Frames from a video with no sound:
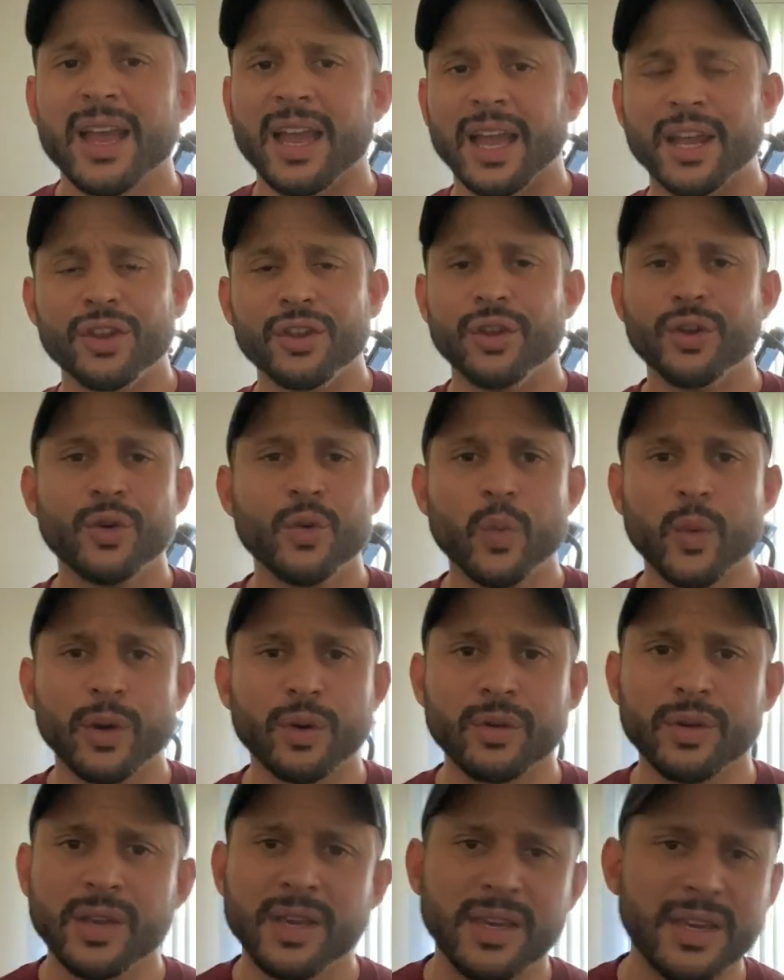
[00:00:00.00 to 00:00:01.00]
and you
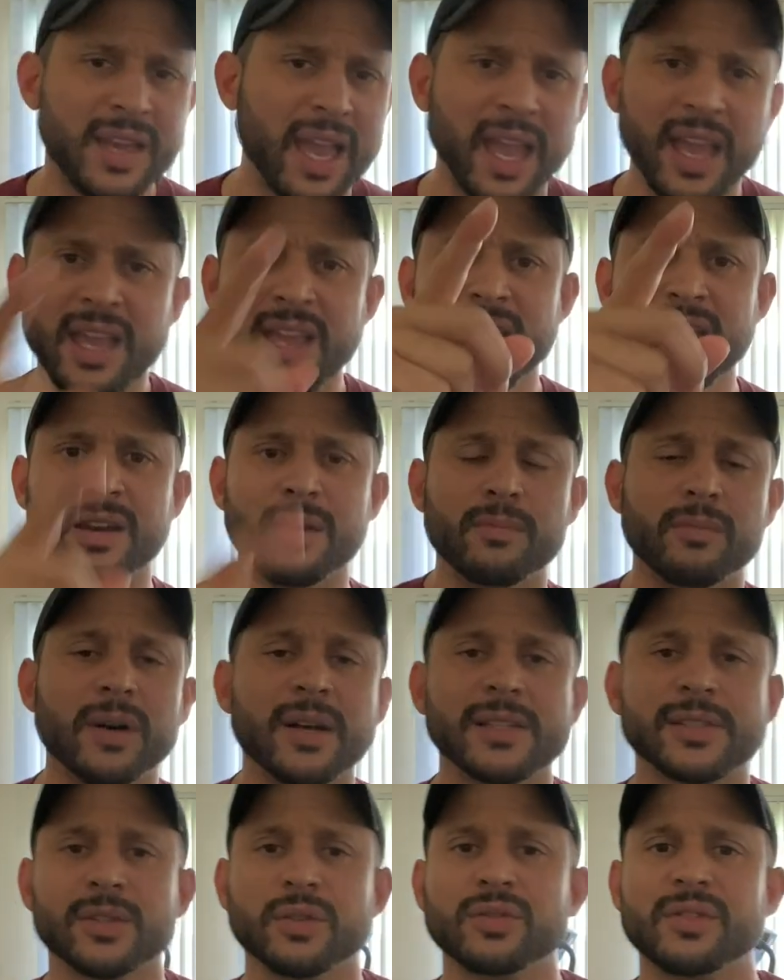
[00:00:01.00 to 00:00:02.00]
will gain
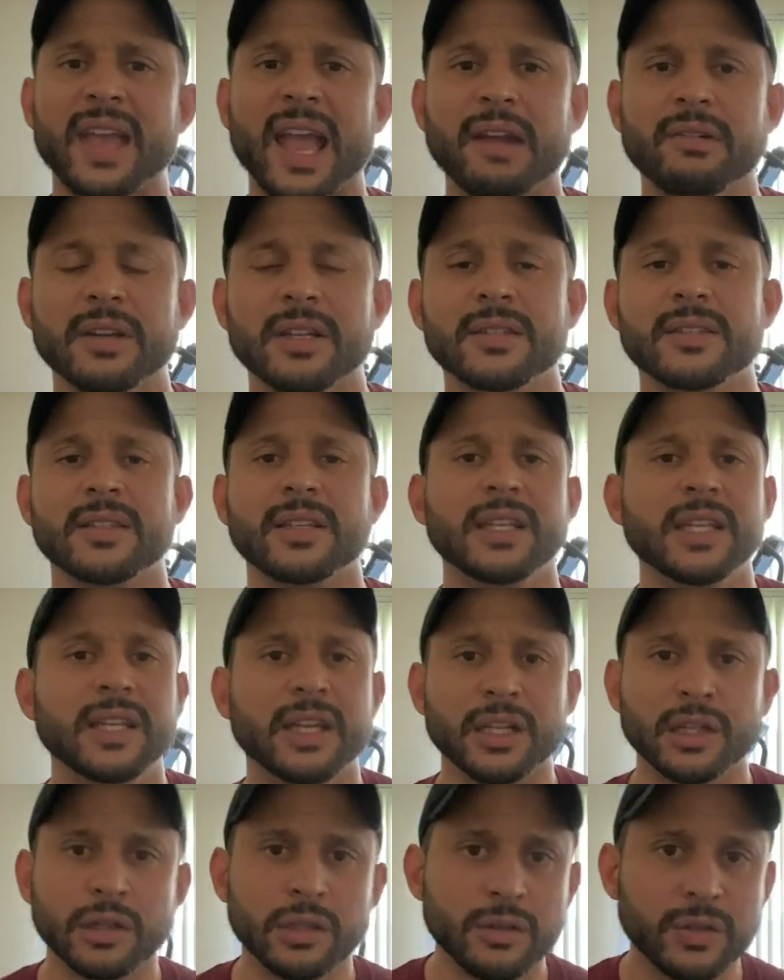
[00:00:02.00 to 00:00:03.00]
muscle guaranteed
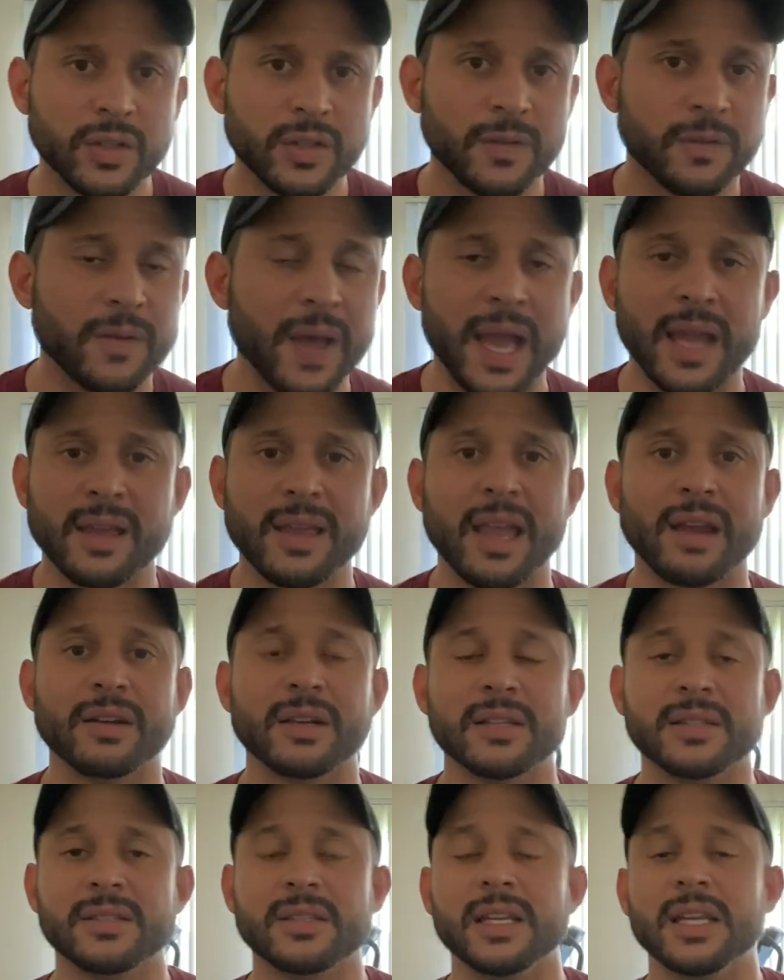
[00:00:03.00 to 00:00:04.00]
and lose fat
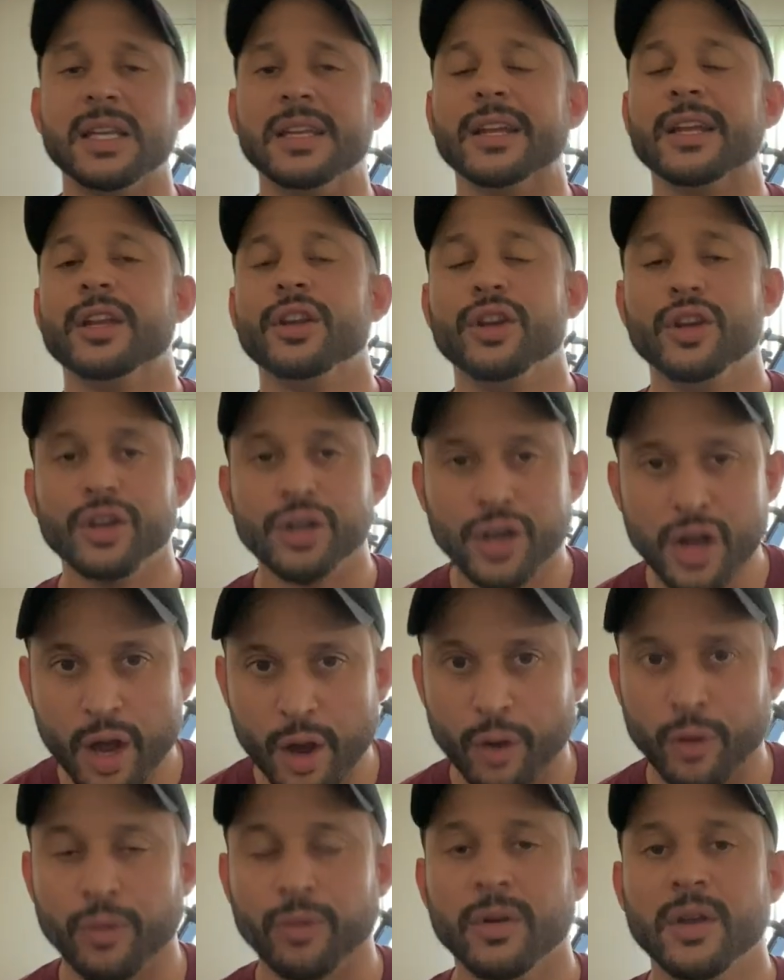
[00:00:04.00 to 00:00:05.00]
guaranteed.
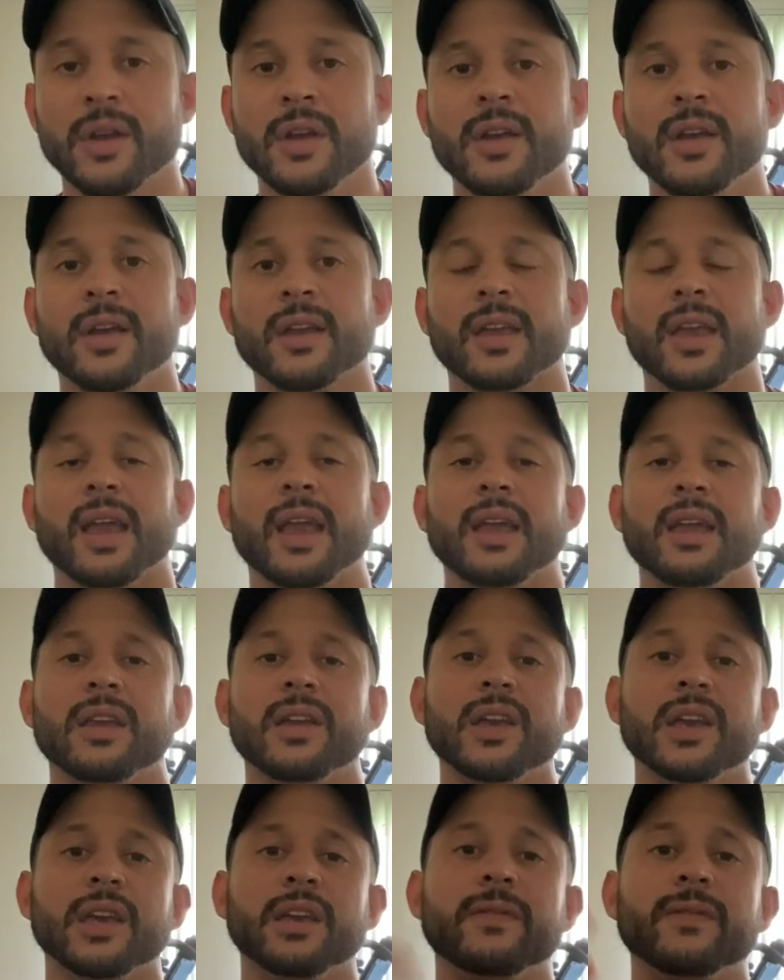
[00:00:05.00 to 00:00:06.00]
No,
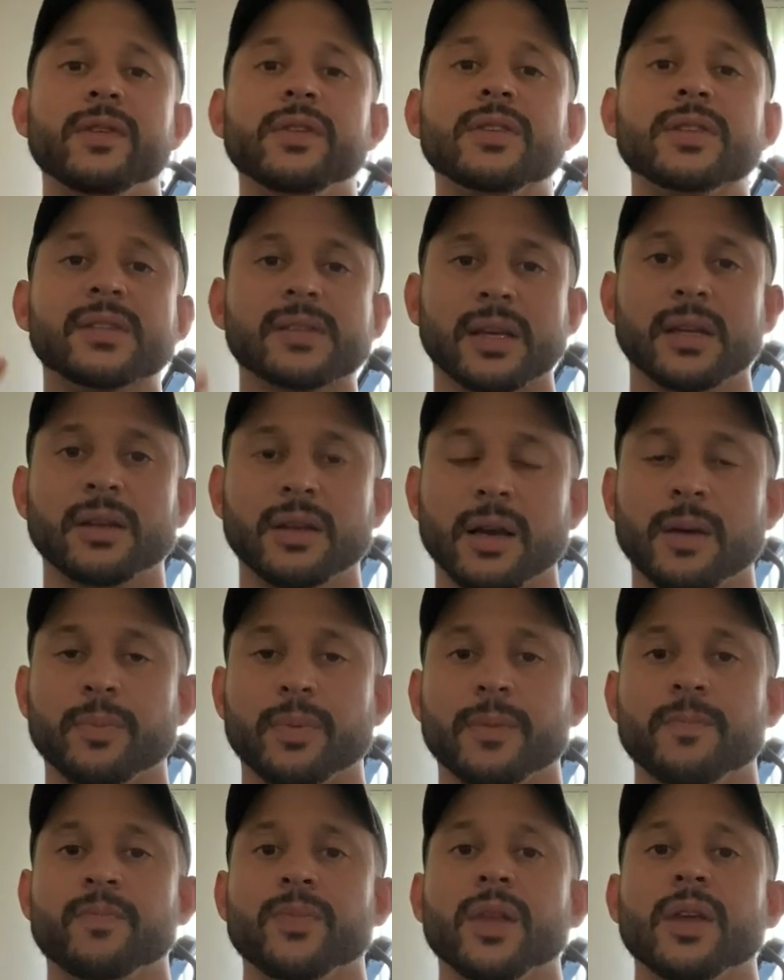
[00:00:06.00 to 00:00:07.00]
okay? If you sign
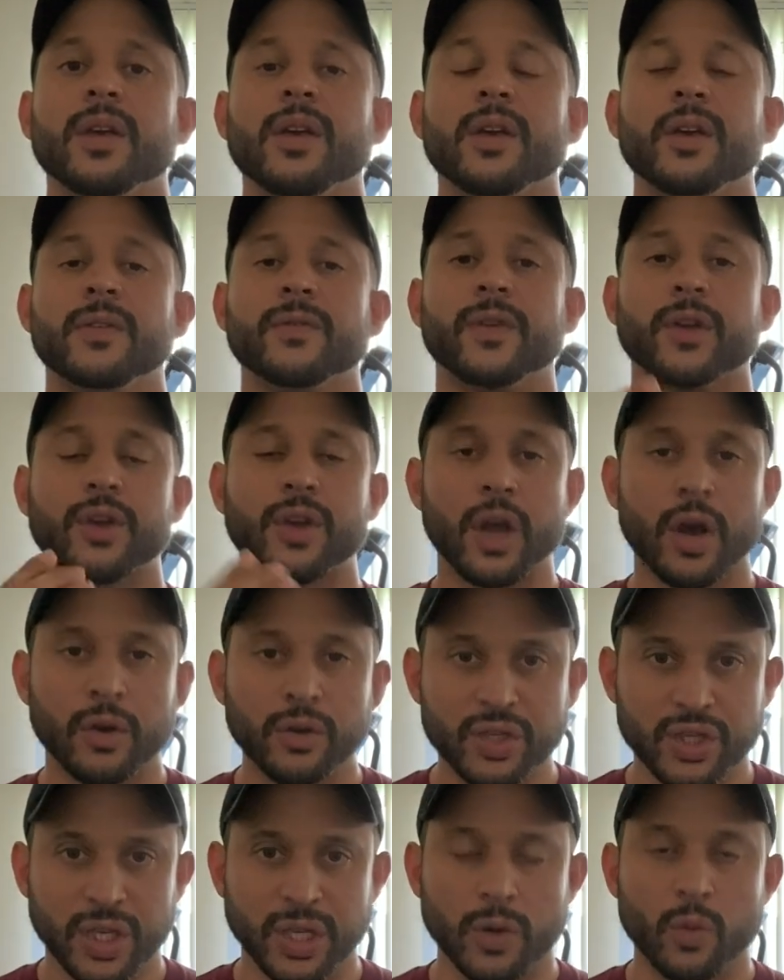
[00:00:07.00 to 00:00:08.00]
up for
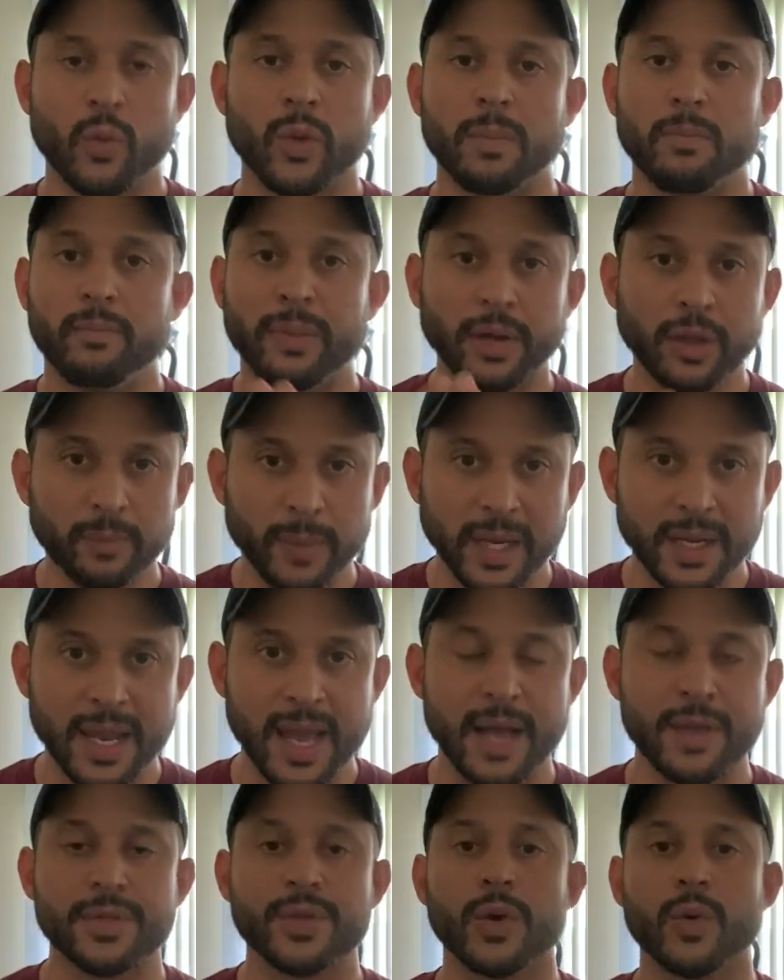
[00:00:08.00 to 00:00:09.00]
coaching with Built by
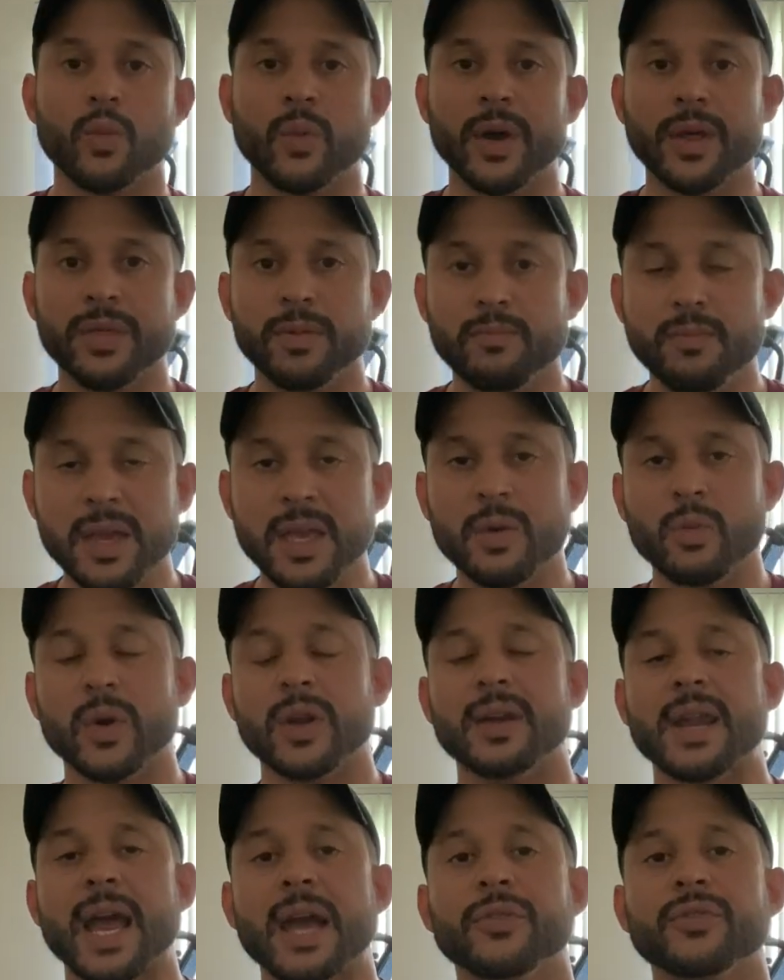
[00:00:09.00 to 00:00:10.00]
Nando, with me,
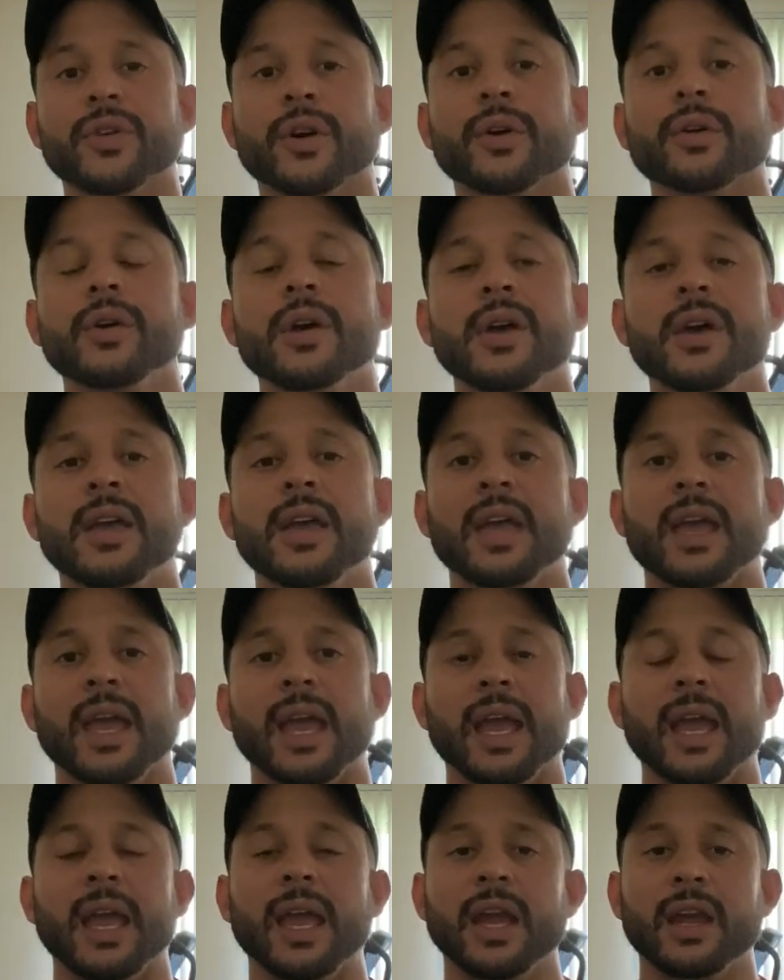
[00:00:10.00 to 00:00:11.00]
with Nando,
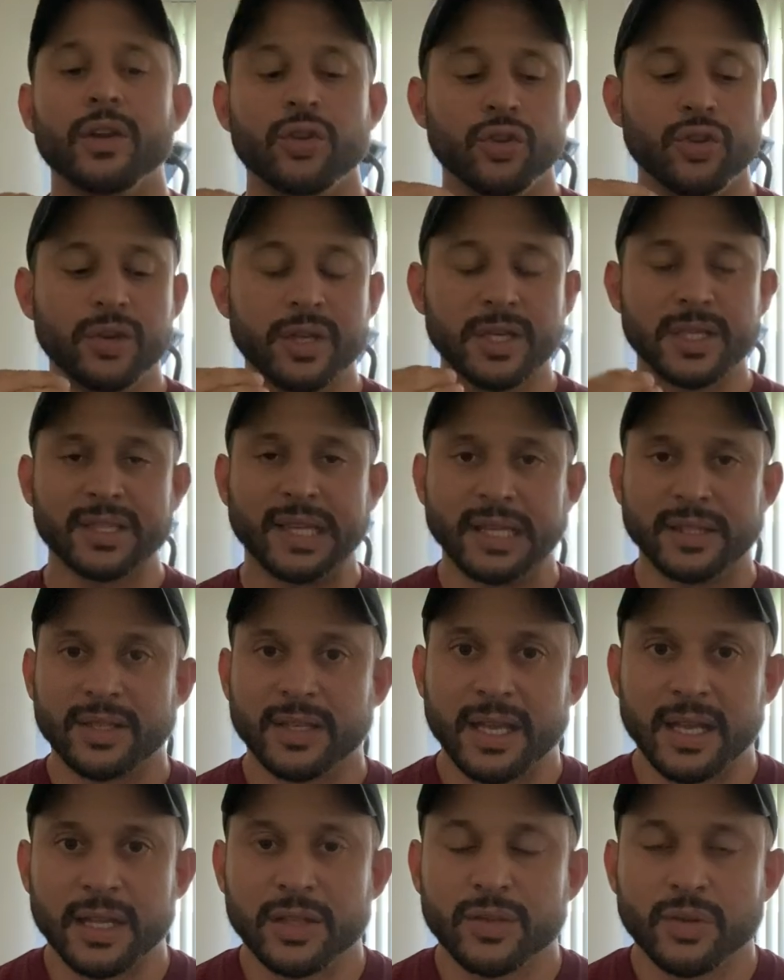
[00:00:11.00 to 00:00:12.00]
and you decide to
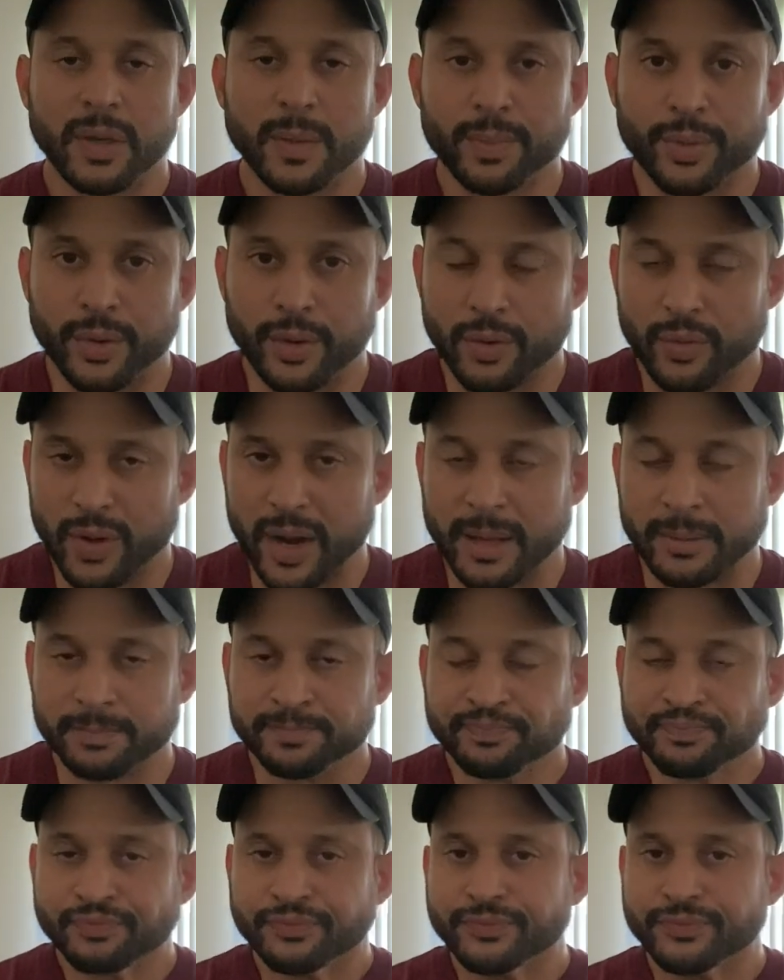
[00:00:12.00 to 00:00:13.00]
get into a program,